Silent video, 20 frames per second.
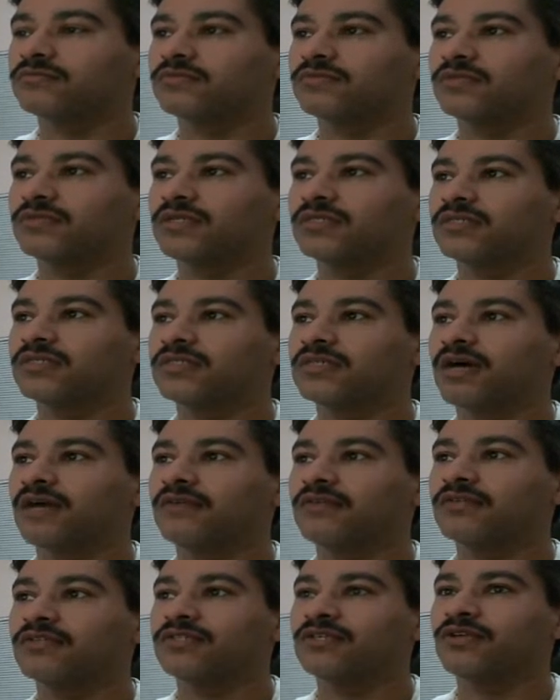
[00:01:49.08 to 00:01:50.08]
This is
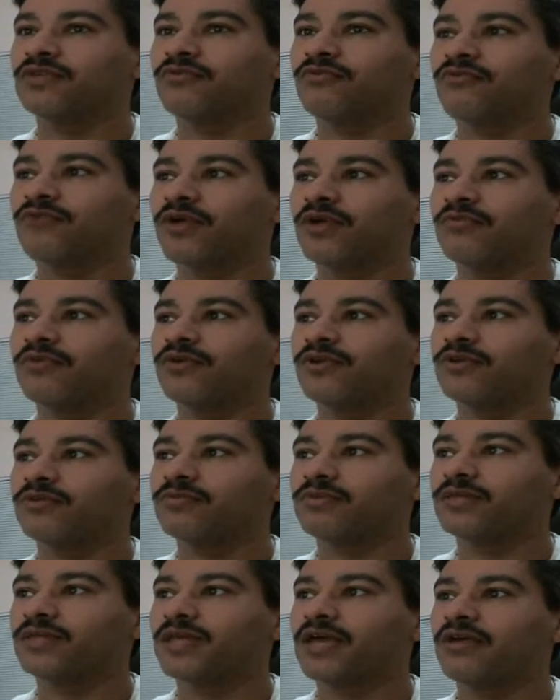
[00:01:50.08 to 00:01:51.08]
obviously your ring where
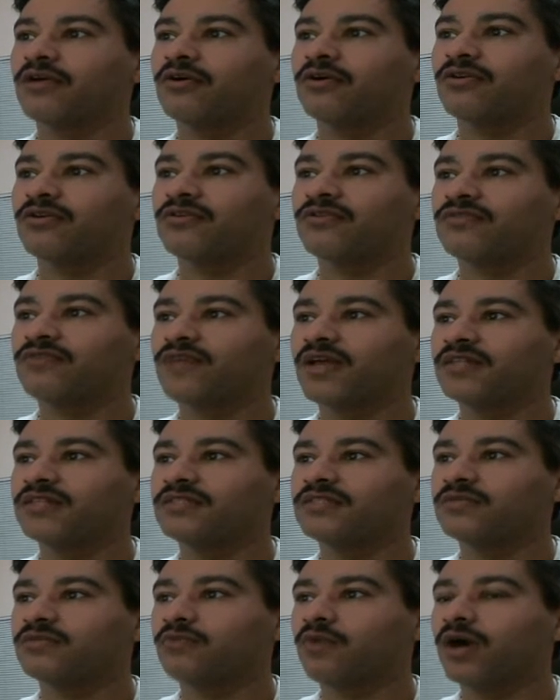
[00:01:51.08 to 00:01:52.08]
you play all your
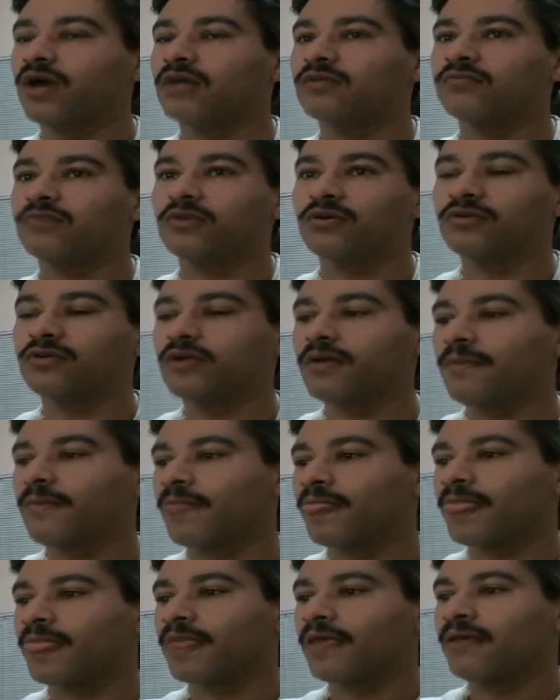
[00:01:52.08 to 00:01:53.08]
events in wild mode.
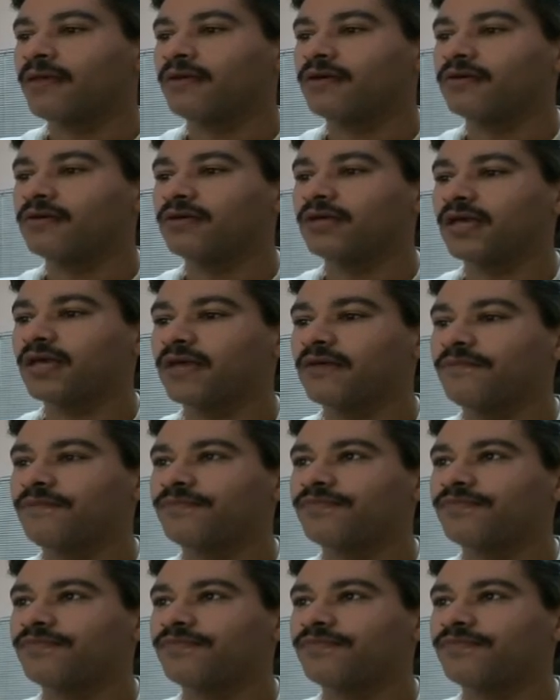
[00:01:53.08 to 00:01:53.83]
Okay,